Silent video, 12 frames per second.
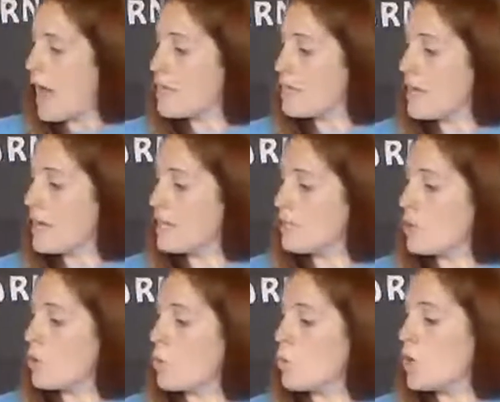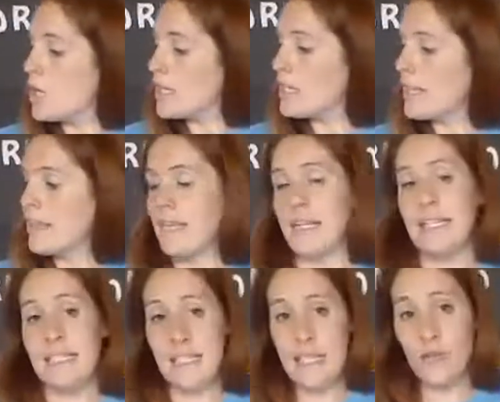And then the one that I
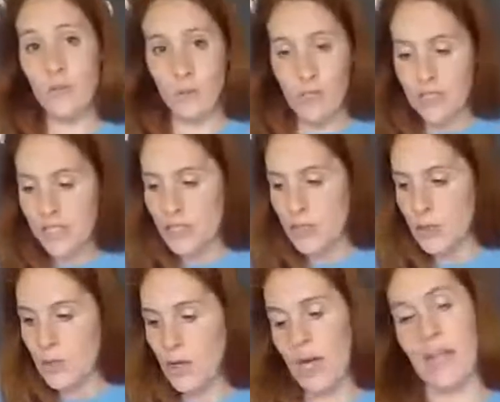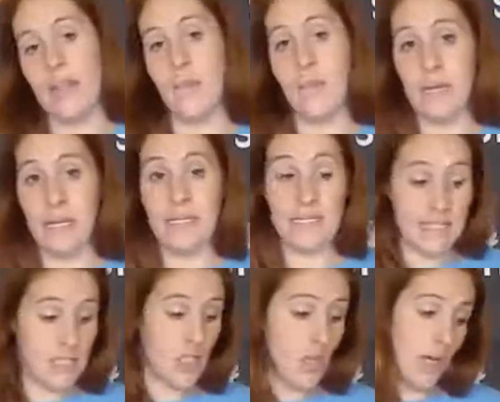didn't redo, but I
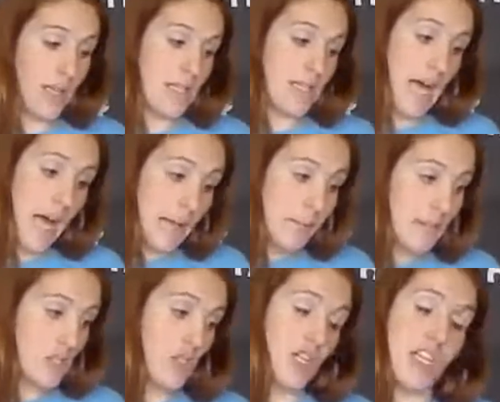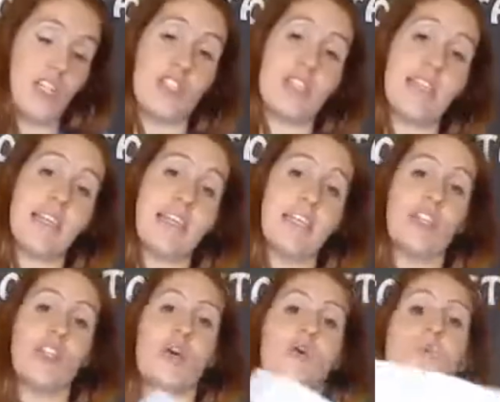did do at the time yesterday, just didn't get
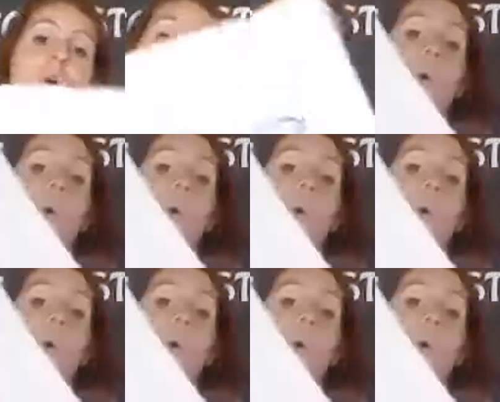shown,